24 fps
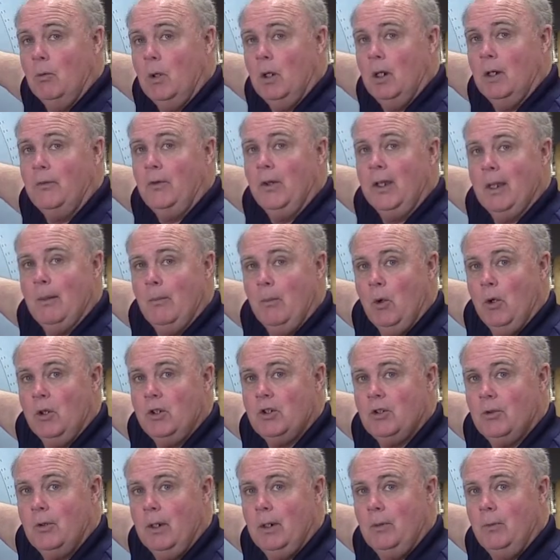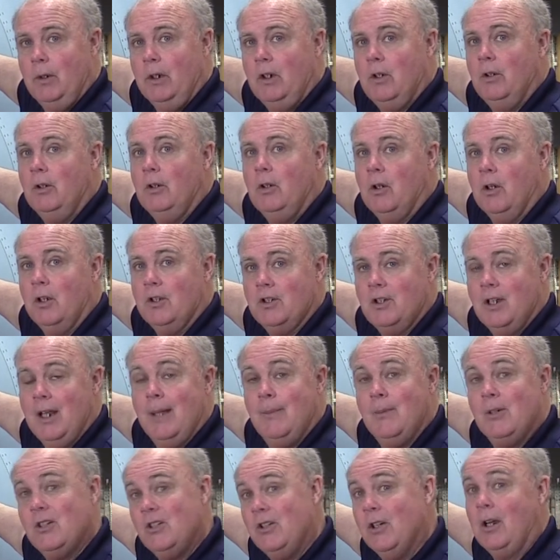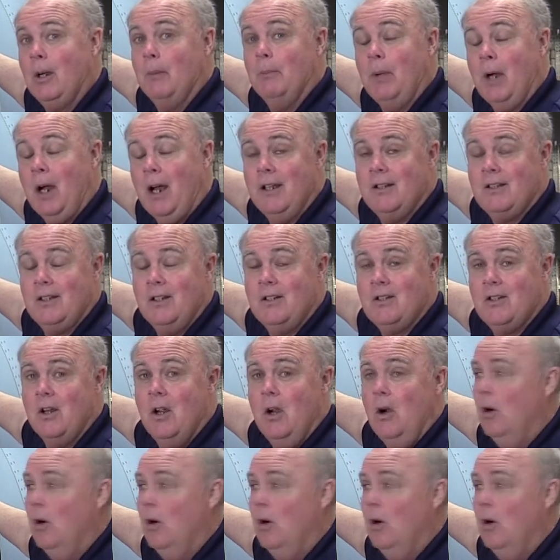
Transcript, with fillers: where if we get moisture in, we could cause damage to composites